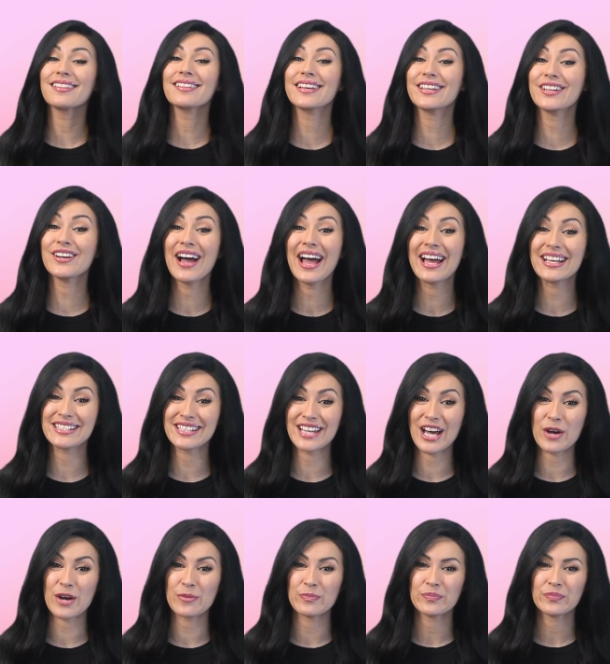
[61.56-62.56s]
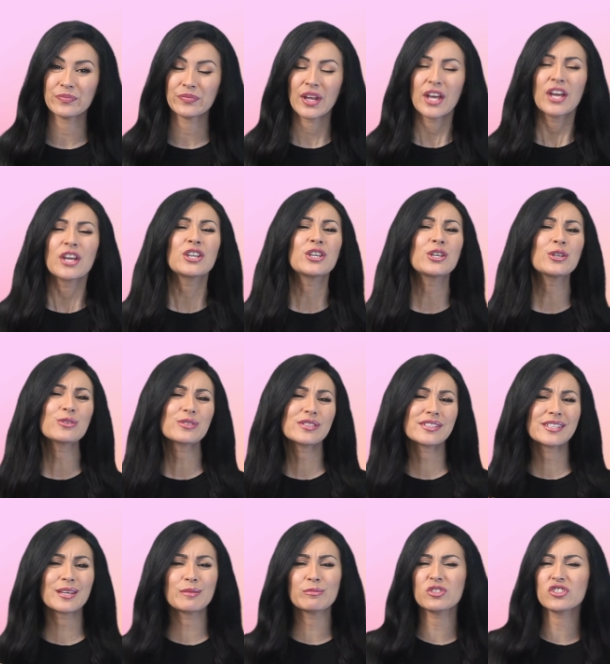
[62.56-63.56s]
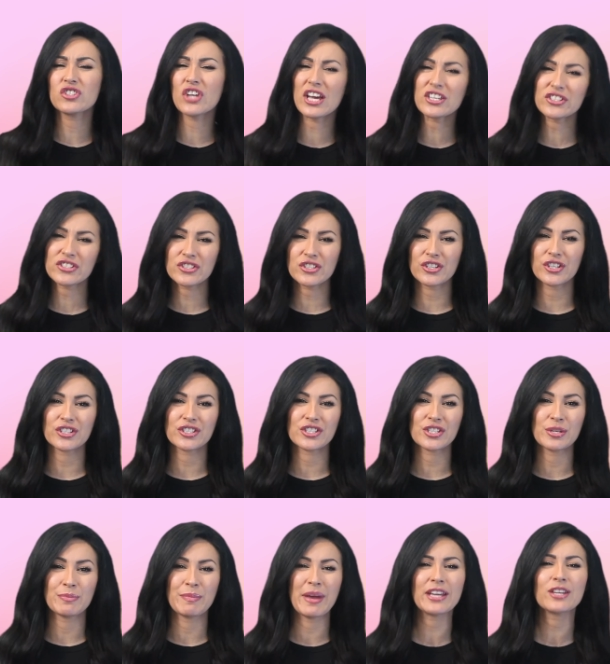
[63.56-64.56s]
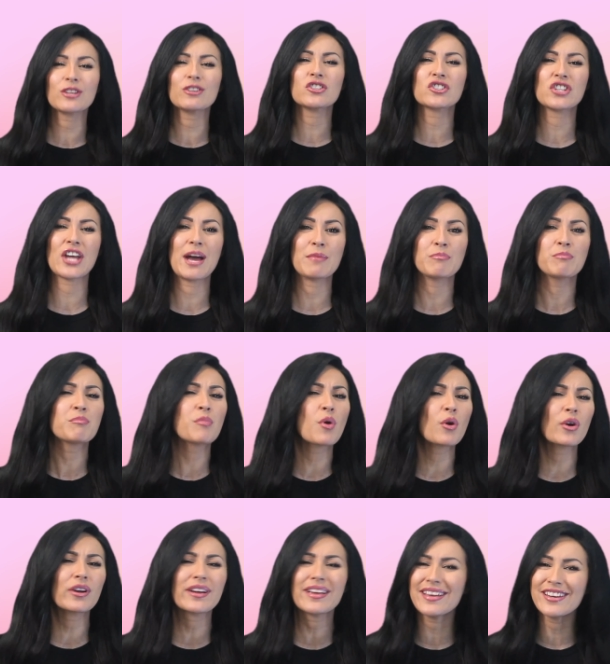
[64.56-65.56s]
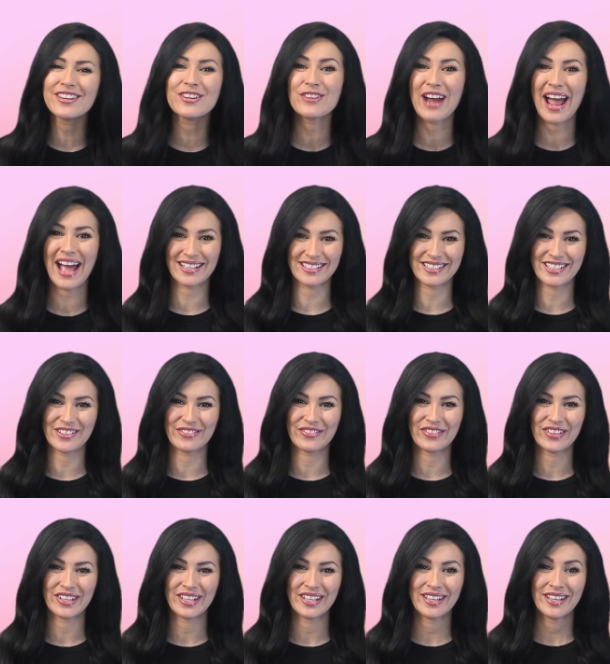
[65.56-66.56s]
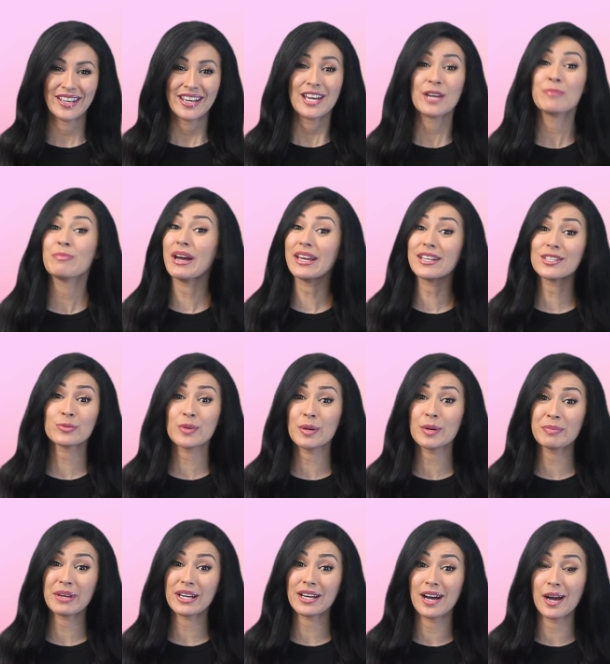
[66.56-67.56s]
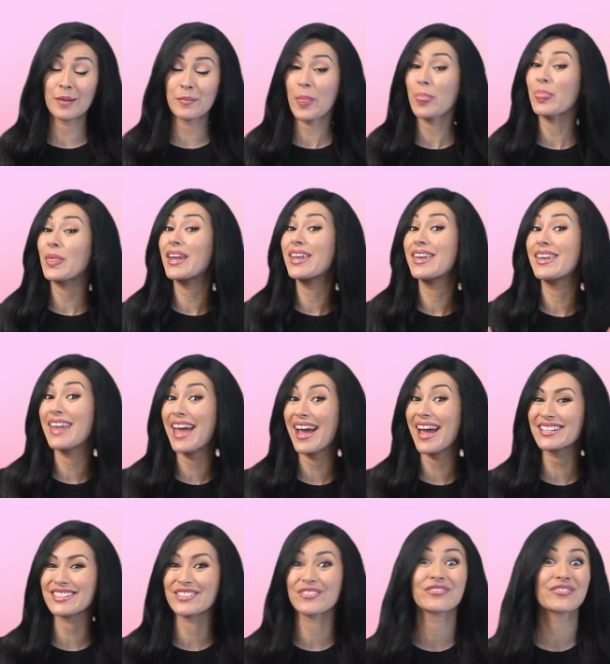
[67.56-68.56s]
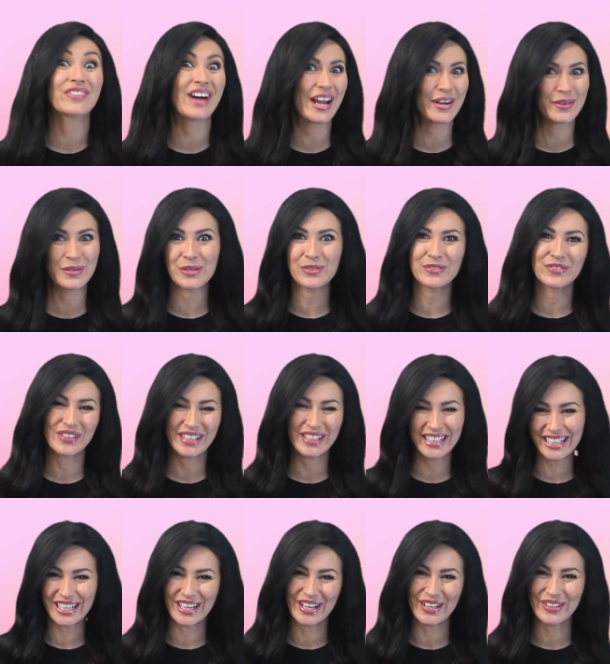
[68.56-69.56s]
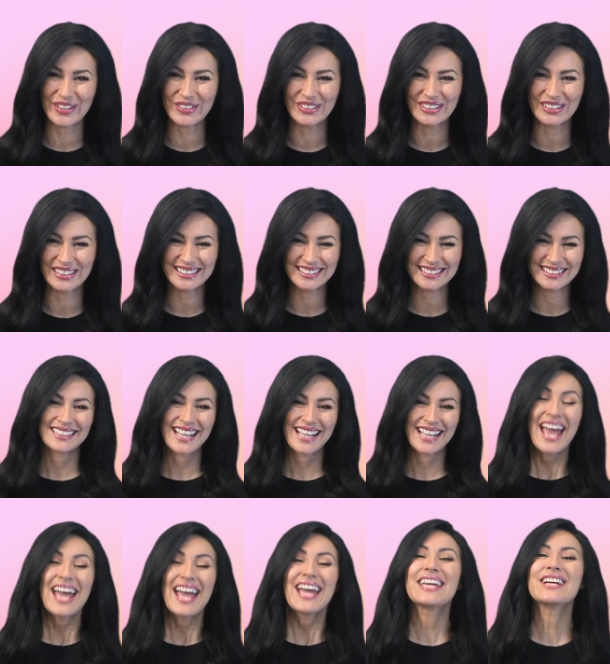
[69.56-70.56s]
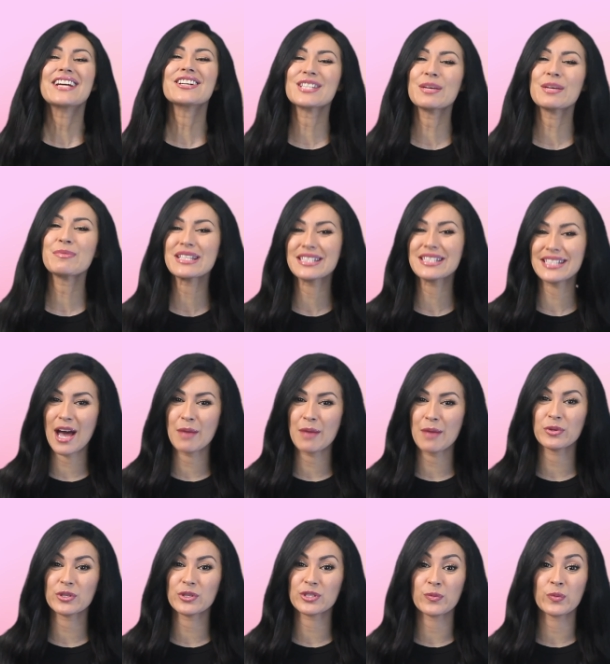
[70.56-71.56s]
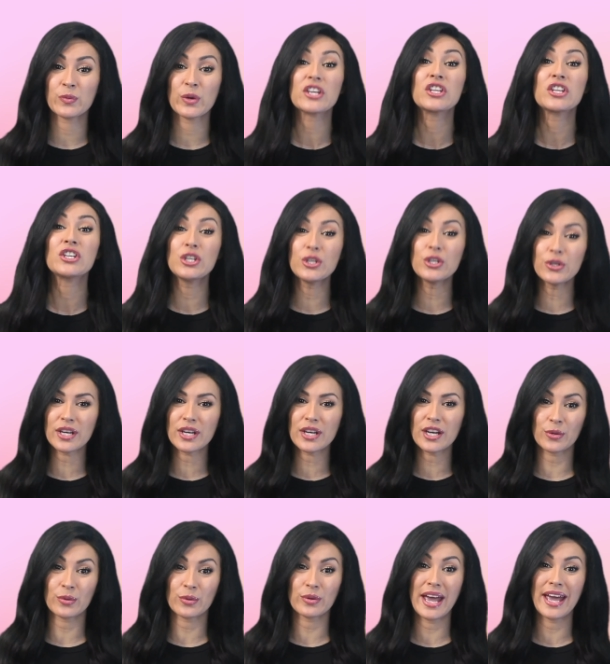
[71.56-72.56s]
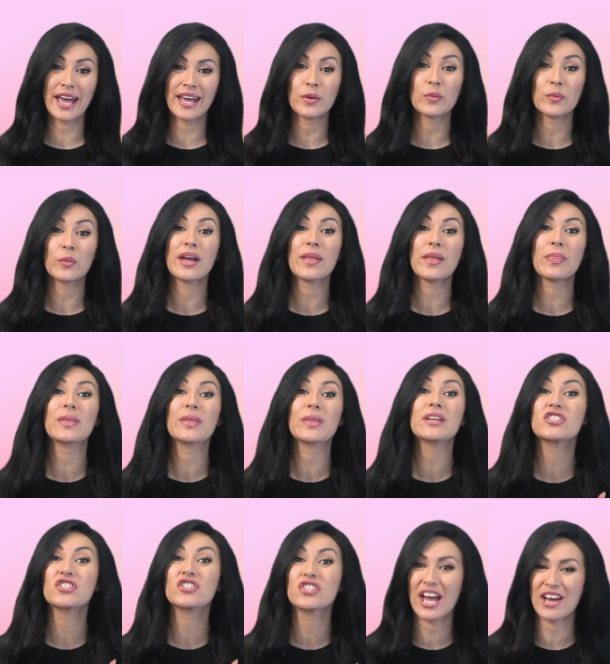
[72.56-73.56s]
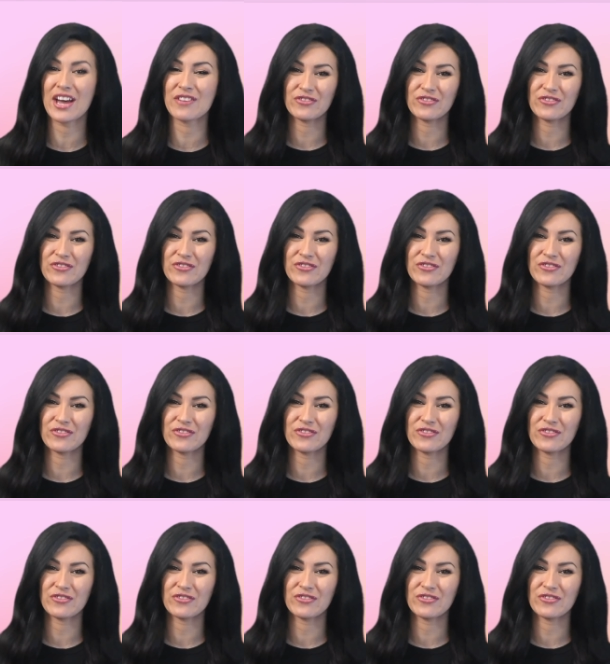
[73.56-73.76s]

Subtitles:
little heads up, use some gestures to make your Jam more interactive. It might as well become the next viral video. Here's some examples of what you can create with the Jam